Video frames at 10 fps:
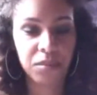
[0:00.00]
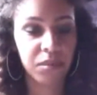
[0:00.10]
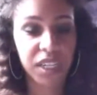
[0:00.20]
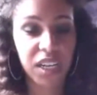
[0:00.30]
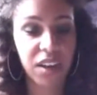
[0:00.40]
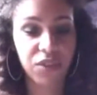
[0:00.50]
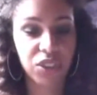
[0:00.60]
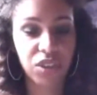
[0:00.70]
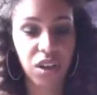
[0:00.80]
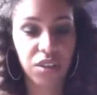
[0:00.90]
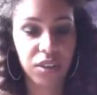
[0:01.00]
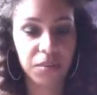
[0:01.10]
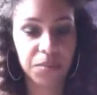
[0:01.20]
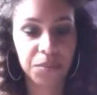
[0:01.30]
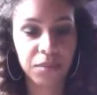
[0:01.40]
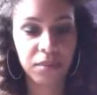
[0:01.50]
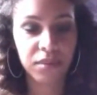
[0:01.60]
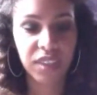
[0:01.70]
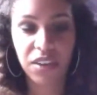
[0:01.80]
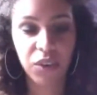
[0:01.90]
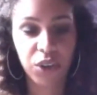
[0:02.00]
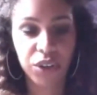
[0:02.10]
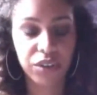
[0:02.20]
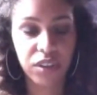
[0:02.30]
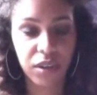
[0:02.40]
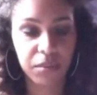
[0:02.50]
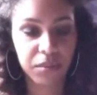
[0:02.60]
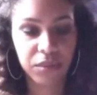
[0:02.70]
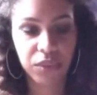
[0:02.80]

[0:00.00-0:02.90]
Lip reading: but he never saw them, never heard them.